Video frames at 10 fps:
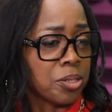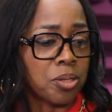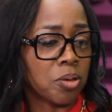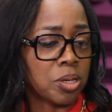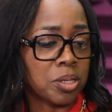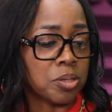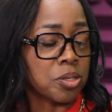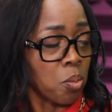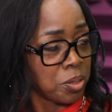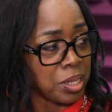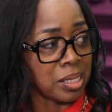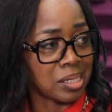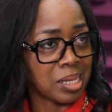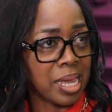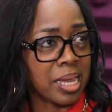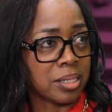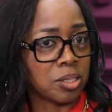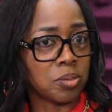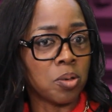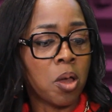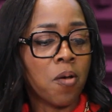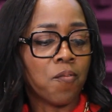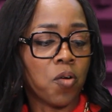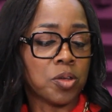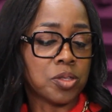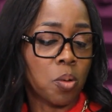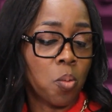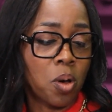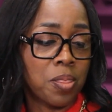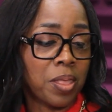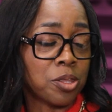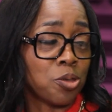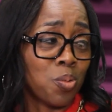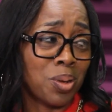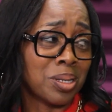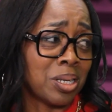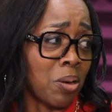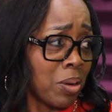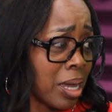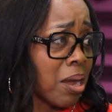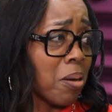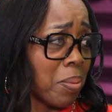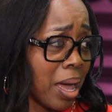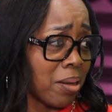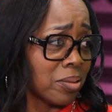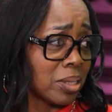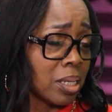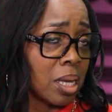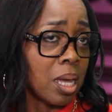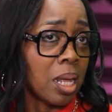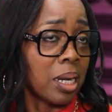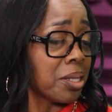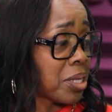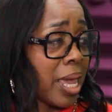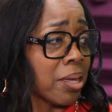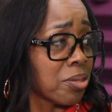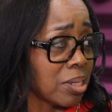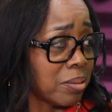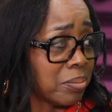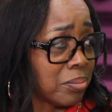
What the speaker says: So what that's saying for someone that you really don't care about, let's cancel them.